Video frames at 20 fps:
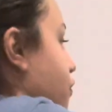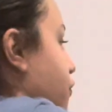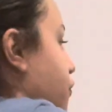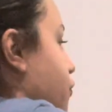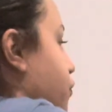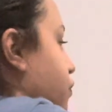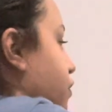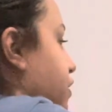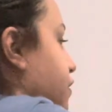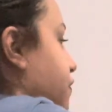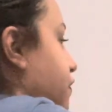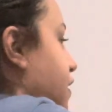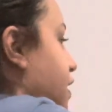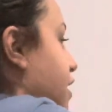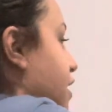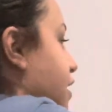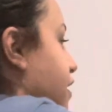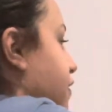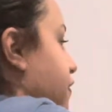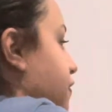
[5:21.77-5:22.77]

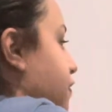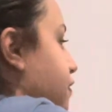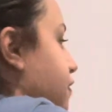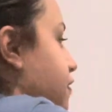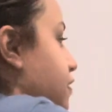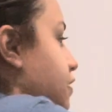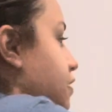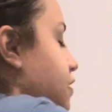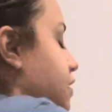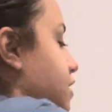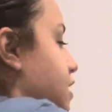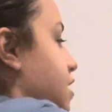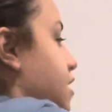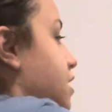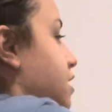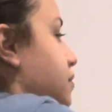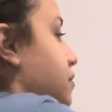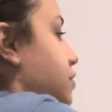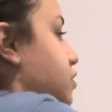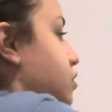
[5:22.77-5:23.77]
45
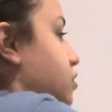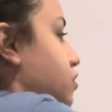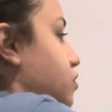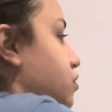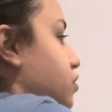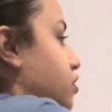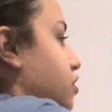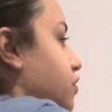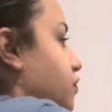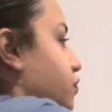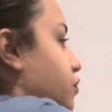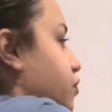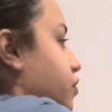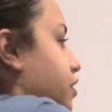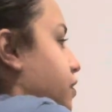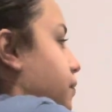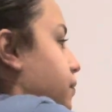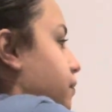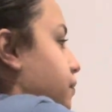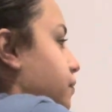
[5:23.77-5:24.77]
times 34.
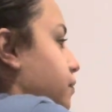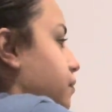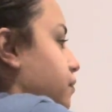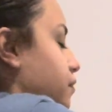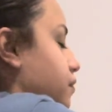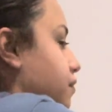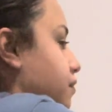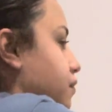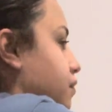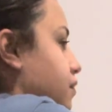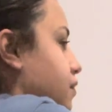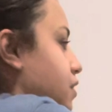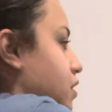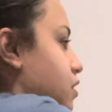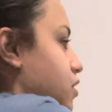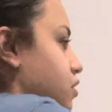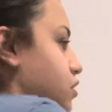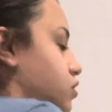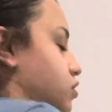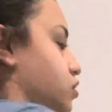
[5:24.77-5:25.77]

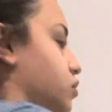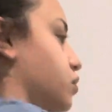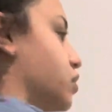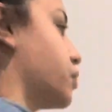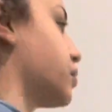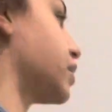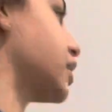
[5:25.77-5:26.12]
So what we're